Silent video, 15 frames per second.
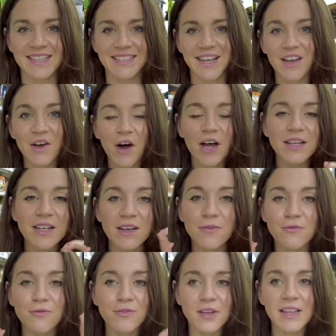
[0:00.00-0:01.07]
is they got
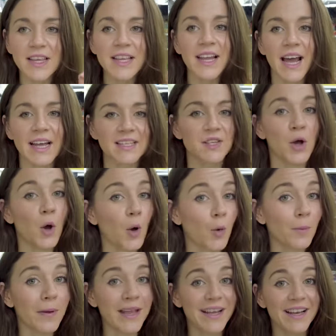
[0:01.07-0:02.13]
really nice
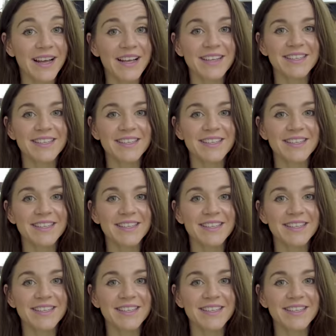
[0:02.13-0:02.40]
homemade